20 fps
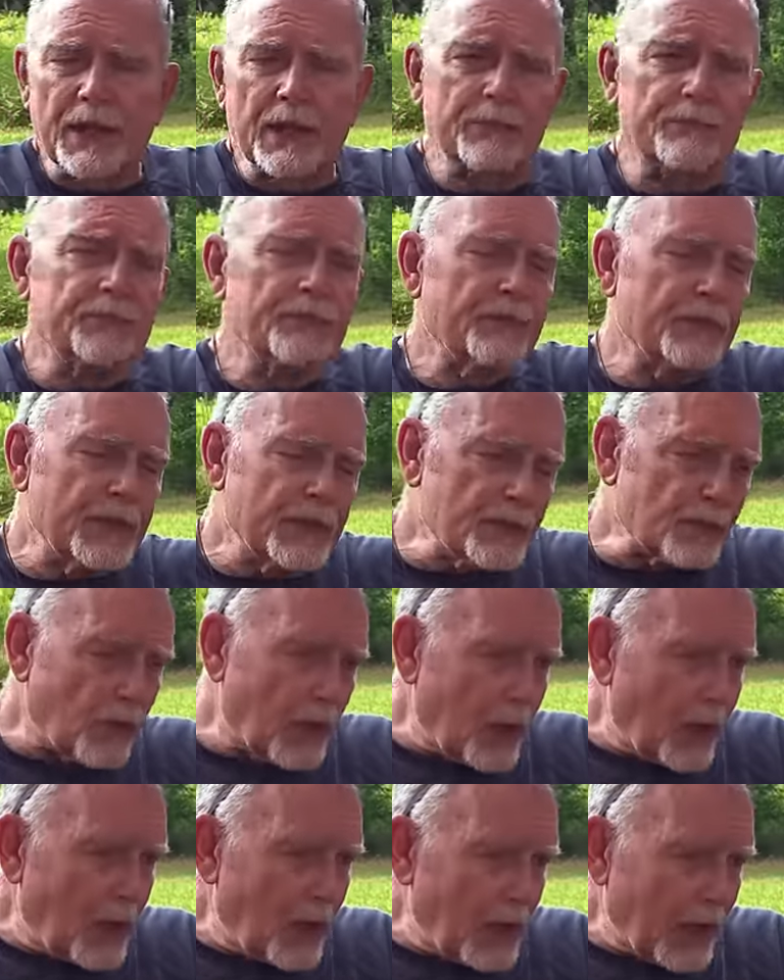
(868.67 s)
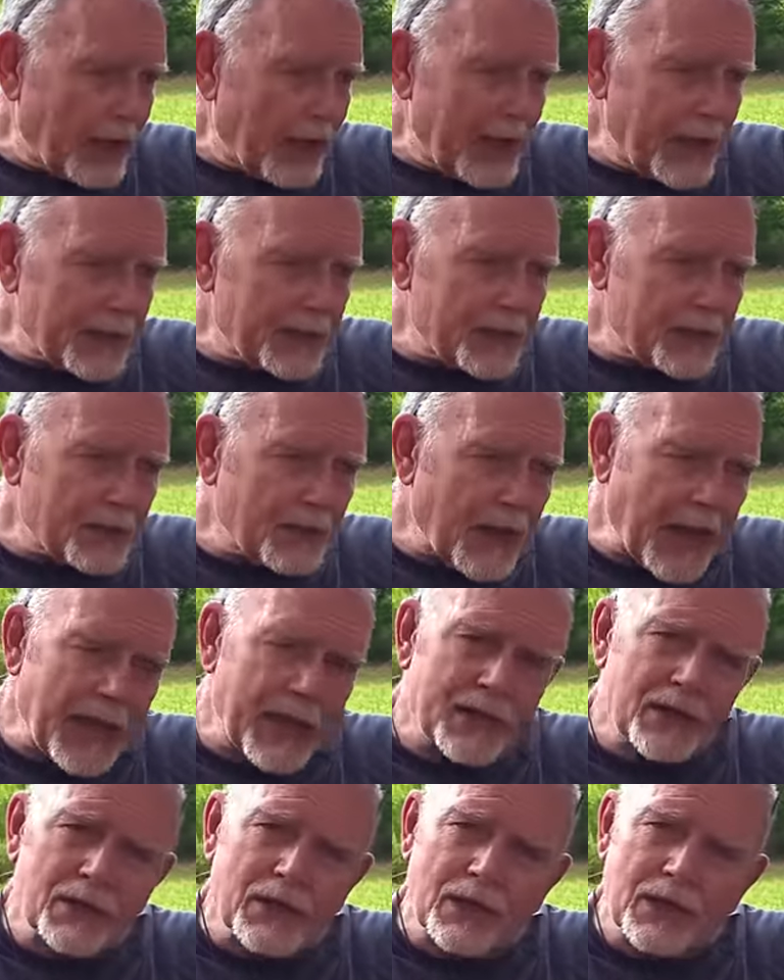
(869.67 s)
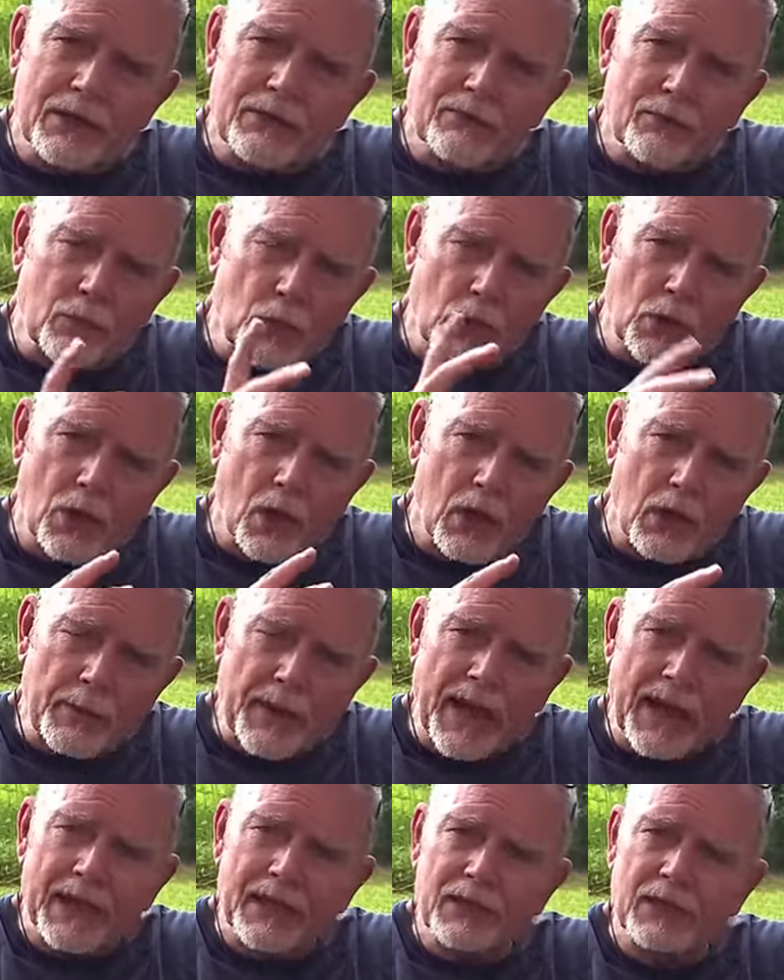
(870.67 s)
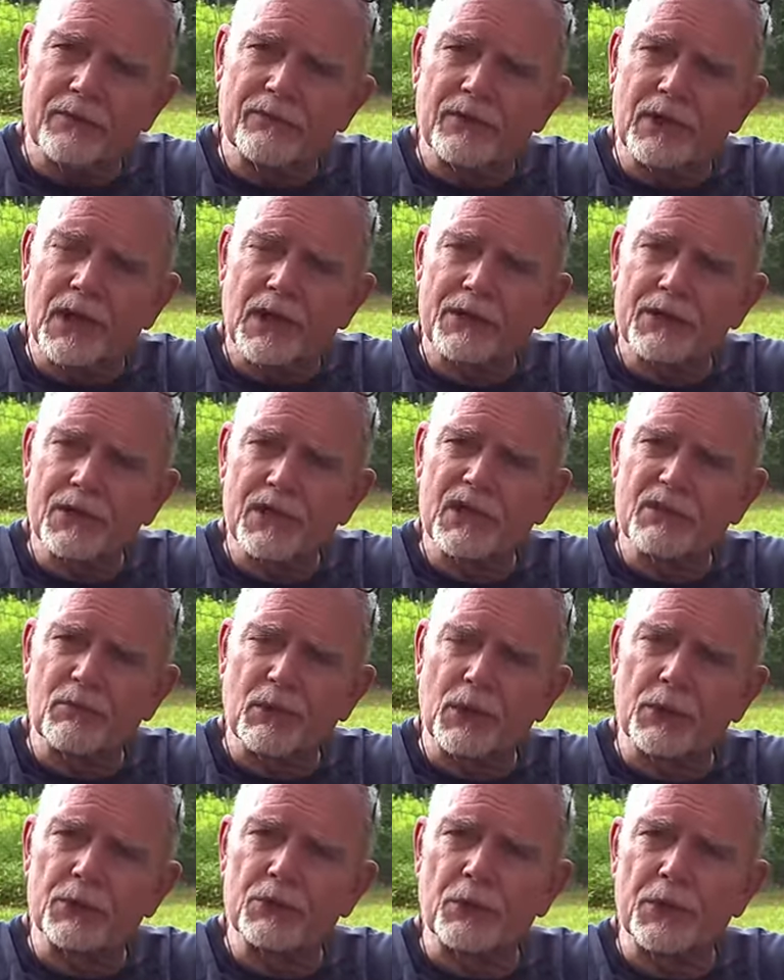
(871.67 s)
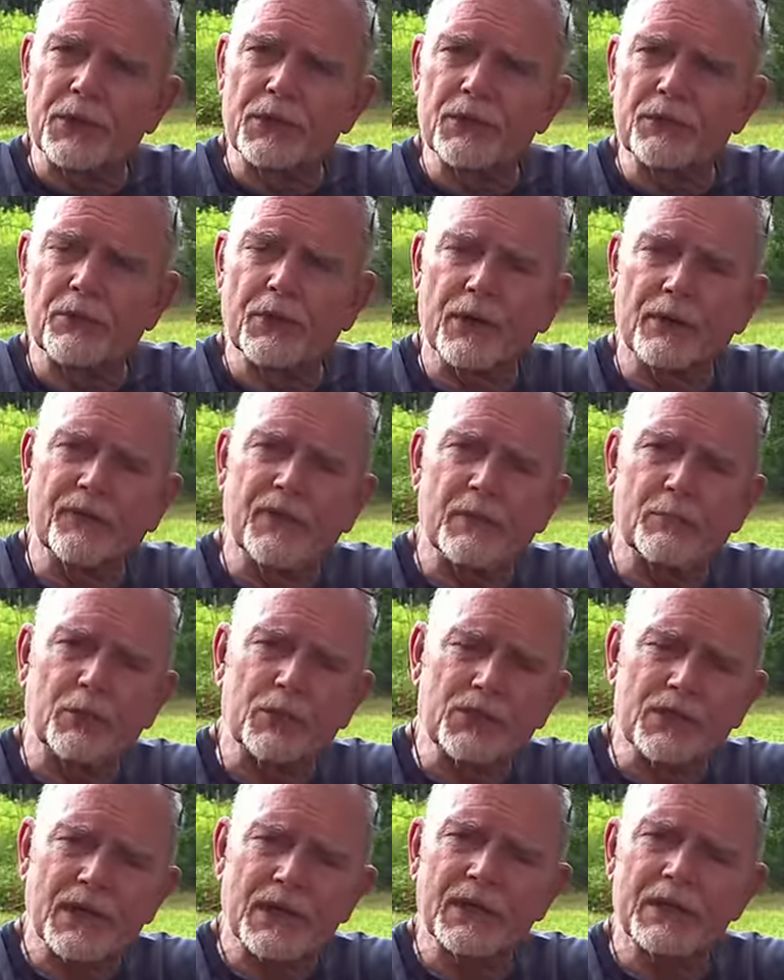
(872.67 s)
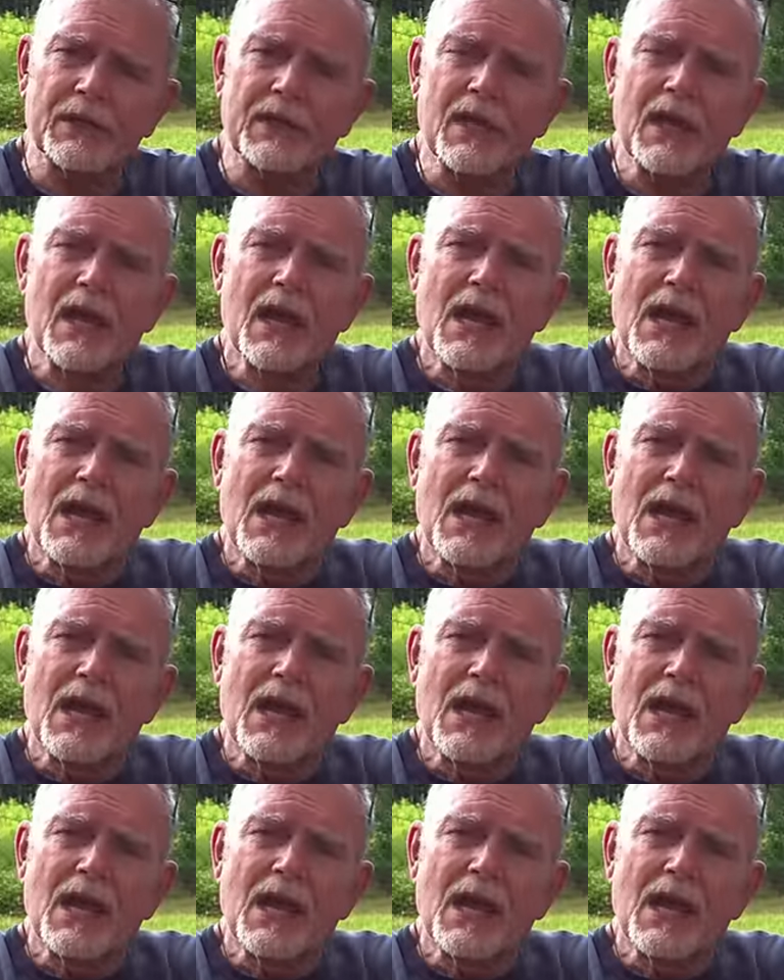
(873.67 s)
Now, these are all at handgun, we'll call them handgun velocities below 2,200 feet per second.